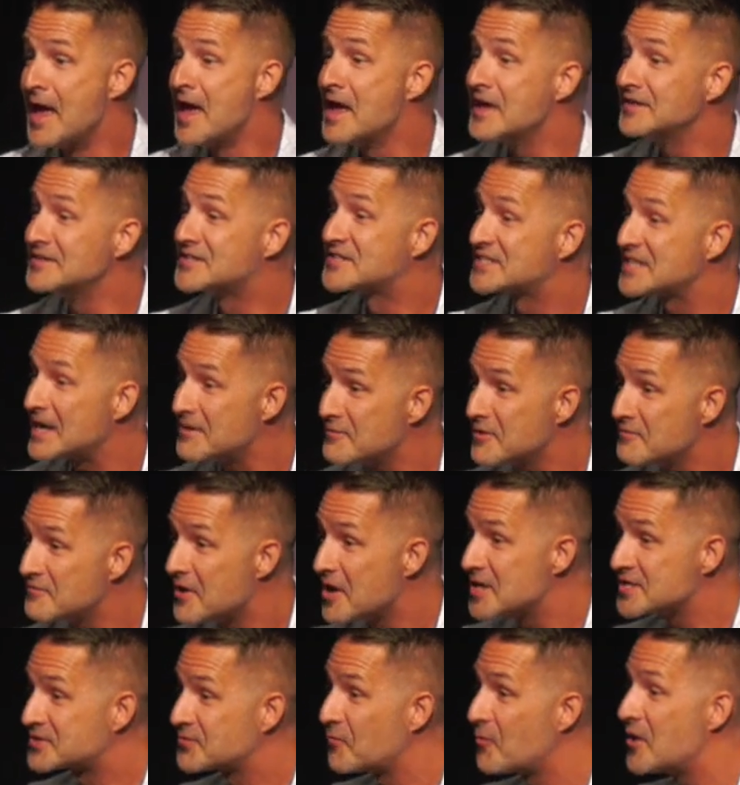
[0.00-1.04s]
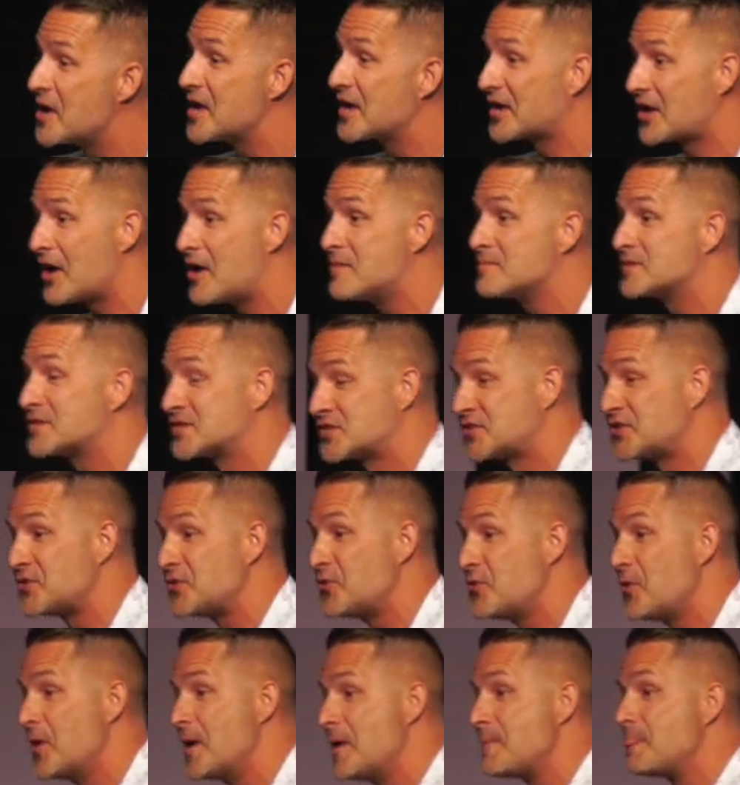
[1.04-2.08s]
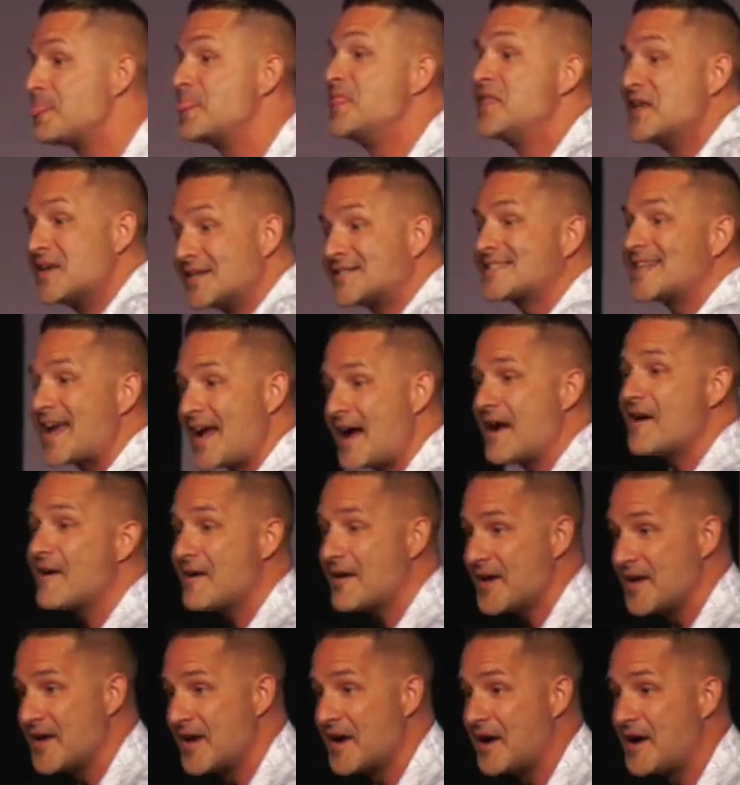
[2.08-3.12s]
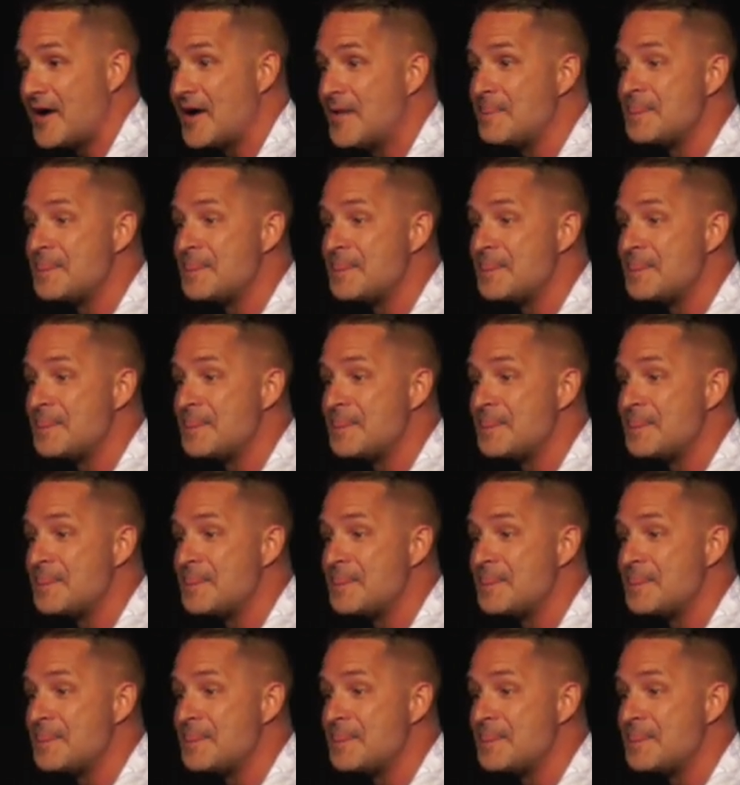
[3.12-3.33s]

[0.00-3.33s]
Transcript: And some of us, when it comes to this area,